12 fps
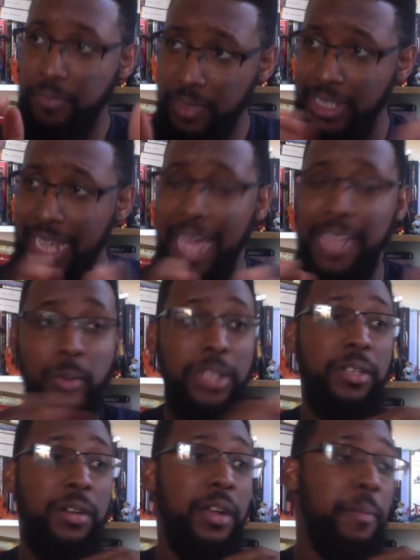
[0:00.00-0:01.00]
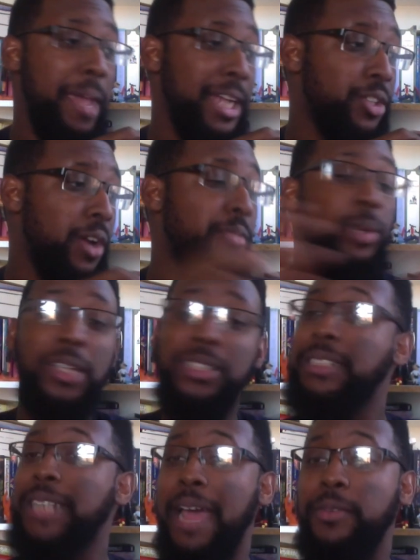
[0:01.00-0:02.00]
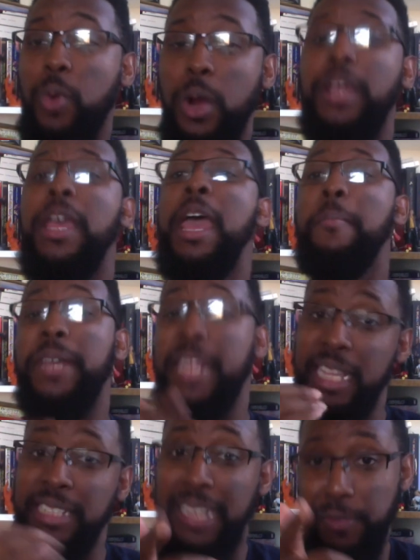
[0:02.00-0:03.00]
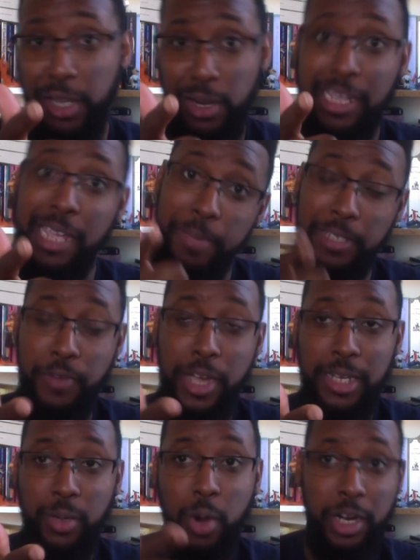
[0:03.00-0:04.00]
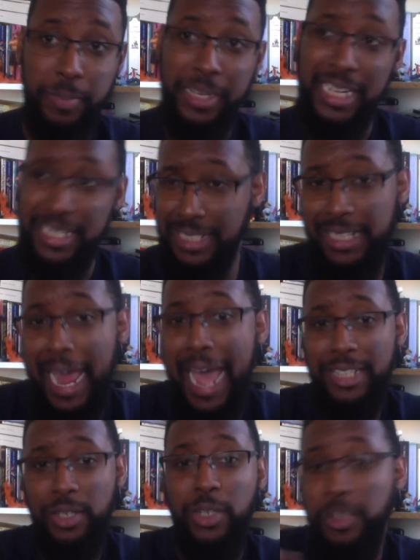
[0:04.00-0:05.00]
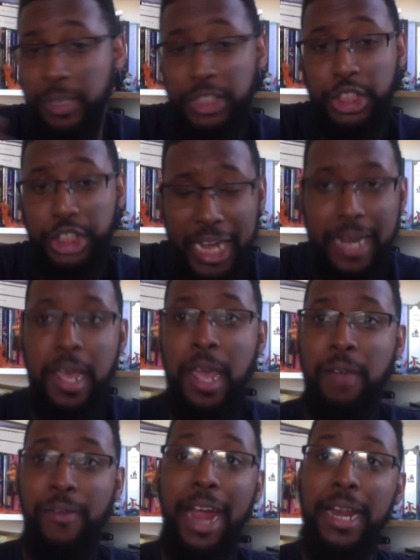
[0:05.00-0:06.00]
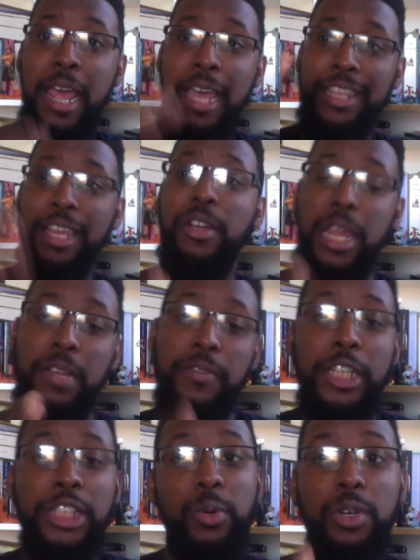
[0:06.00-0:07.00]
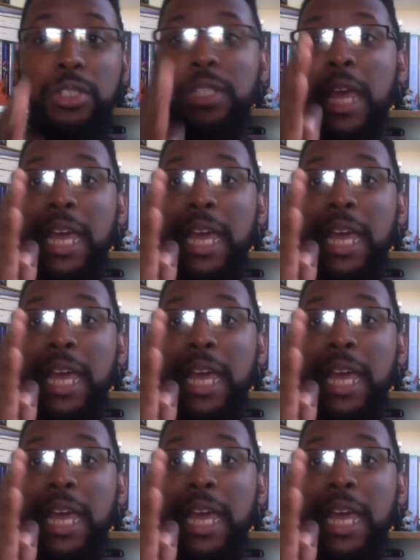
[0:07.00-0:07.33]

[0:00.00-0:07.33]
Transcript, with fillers: yeah, he wants to make sure everyone else doesn't have a quirk, but he's definitely going to keep his fucking quirk because he's an asshole. He's a piece of shit, right? There are individuals